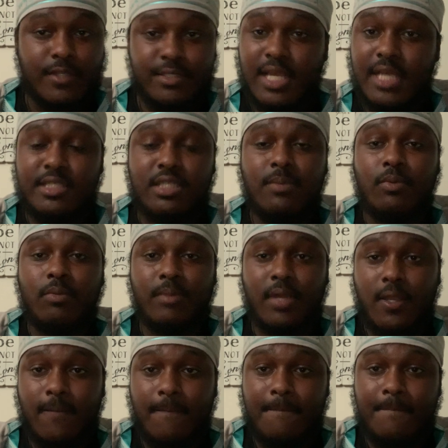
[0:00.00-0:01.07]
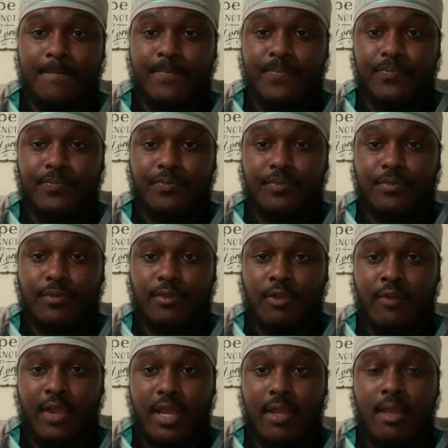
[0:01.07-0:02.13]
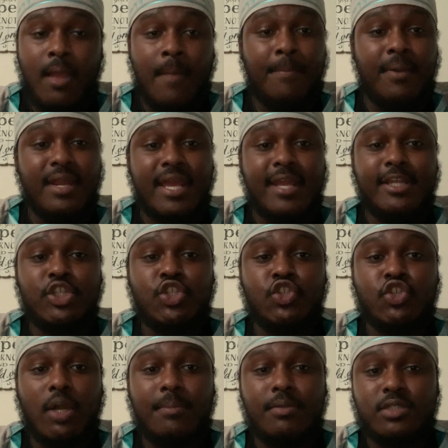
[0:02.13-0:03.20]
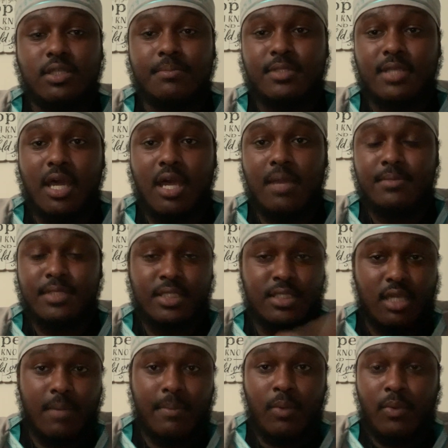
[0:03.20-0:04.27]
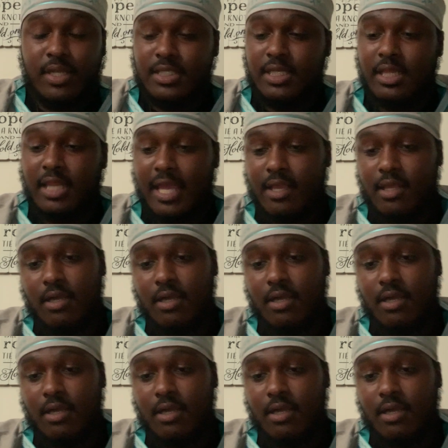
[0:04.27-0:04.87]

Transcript: That's simple, man. Right? But in these troublesome times, he's gonna be with his elect.